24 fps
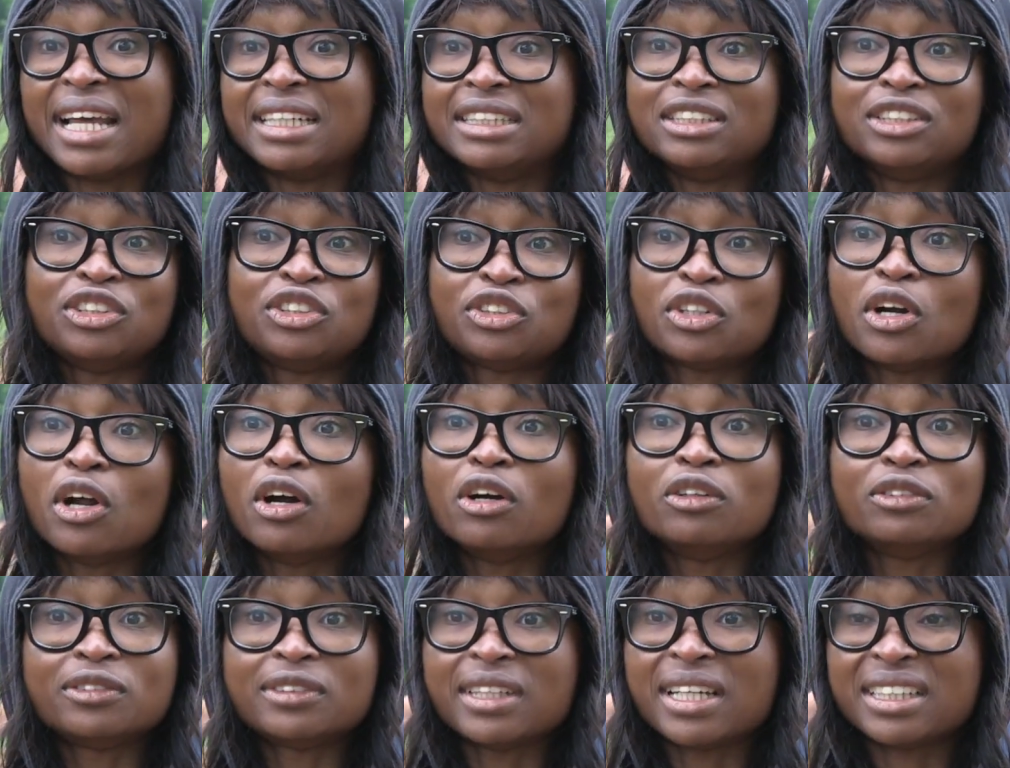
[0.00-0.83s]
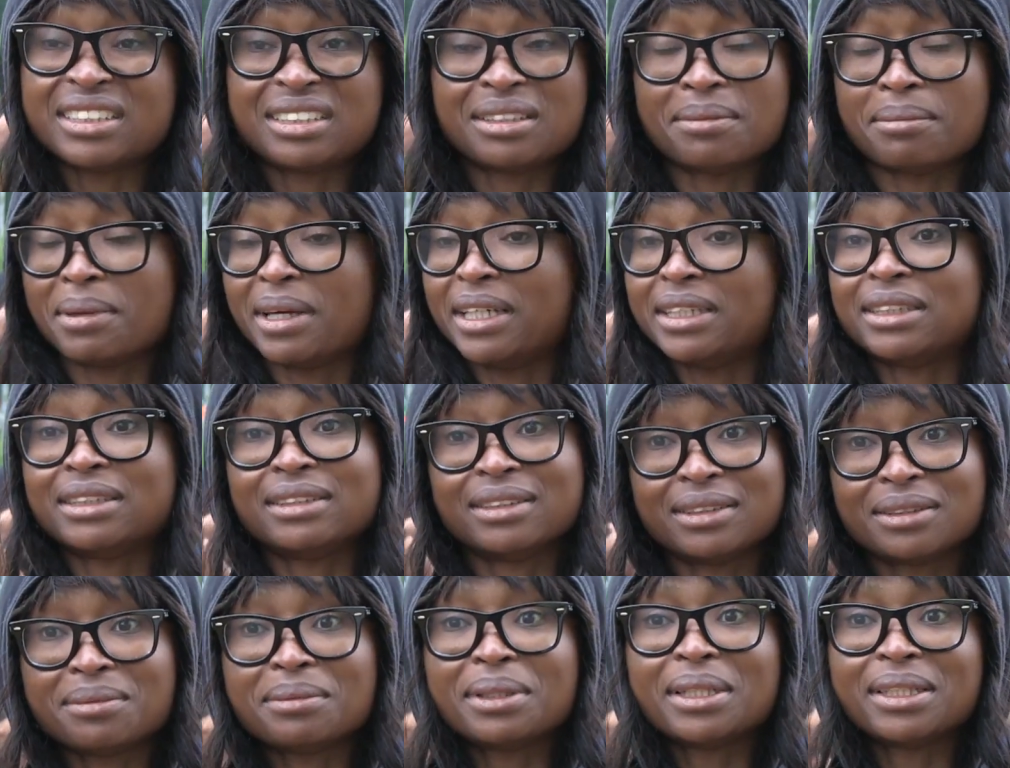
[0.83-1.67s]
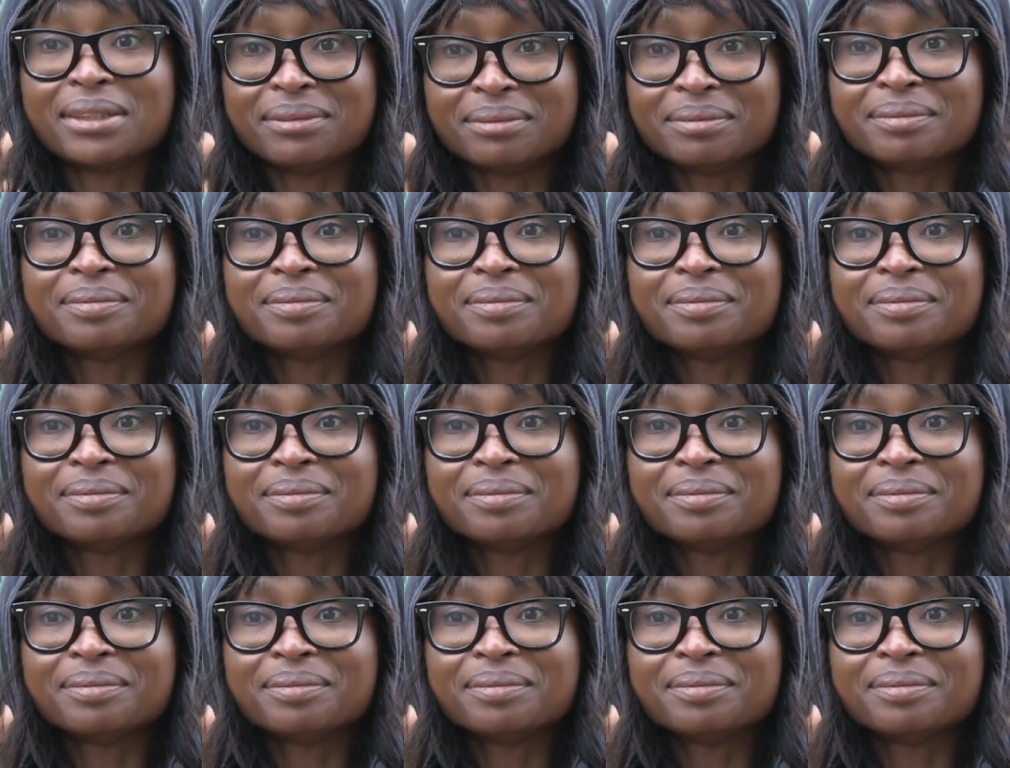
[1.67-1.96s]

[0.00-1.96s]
and in droves. That's amazing to me.